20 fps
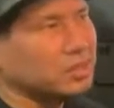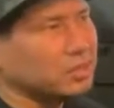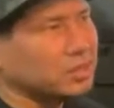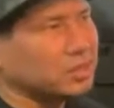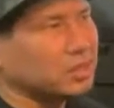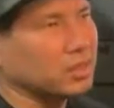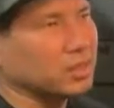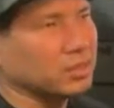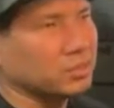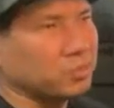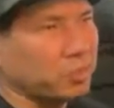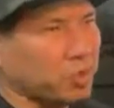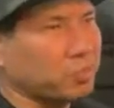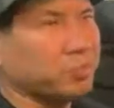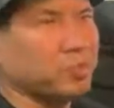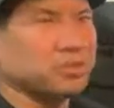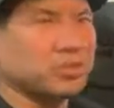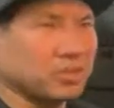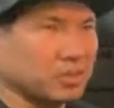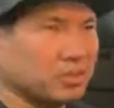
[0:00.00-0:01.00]
The
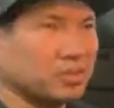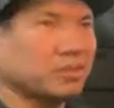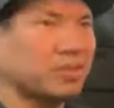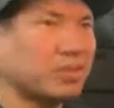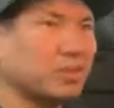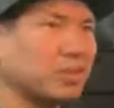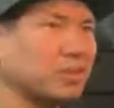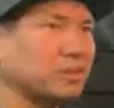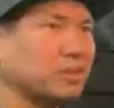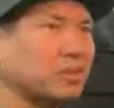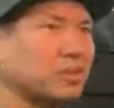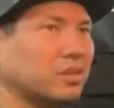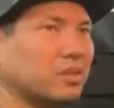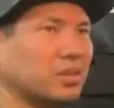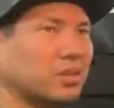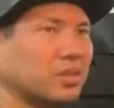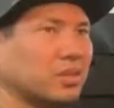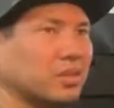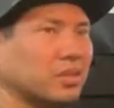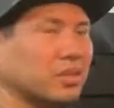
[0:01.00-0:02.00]
purple silver,
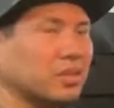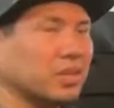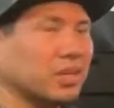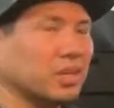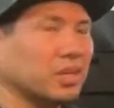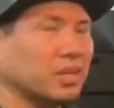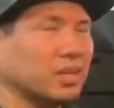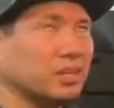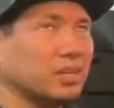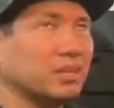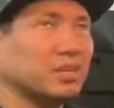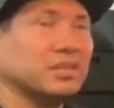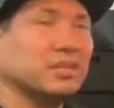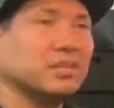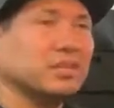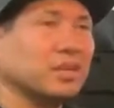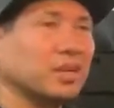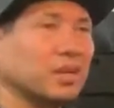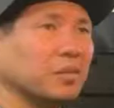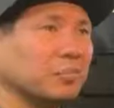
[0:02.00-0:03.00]

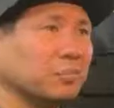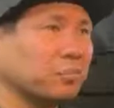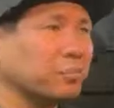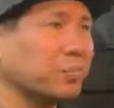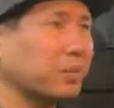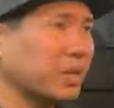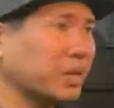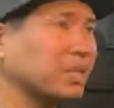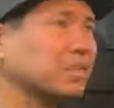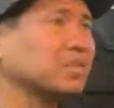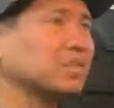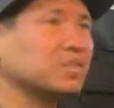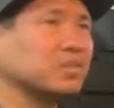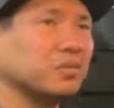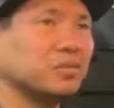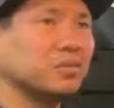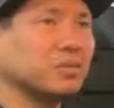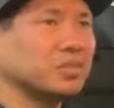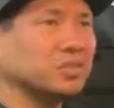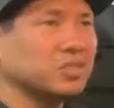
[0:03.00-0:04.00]
the pink
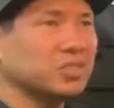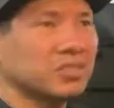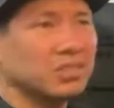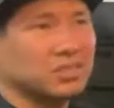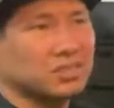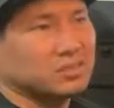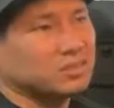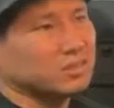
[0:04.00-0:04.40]
silver jigs.